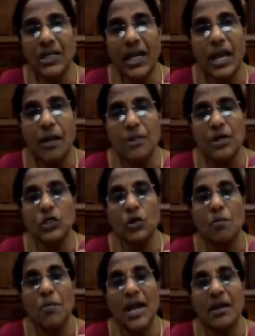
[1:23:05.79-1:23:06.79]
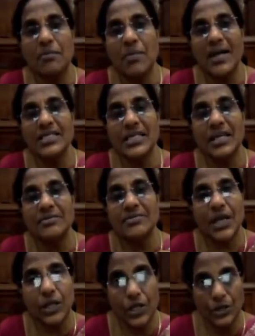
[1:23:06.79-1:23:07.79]
able to make myself
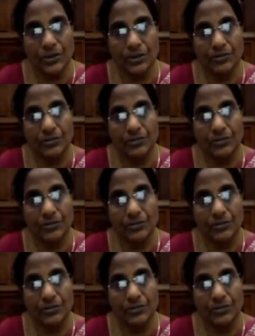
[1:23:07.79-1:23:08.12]
secure.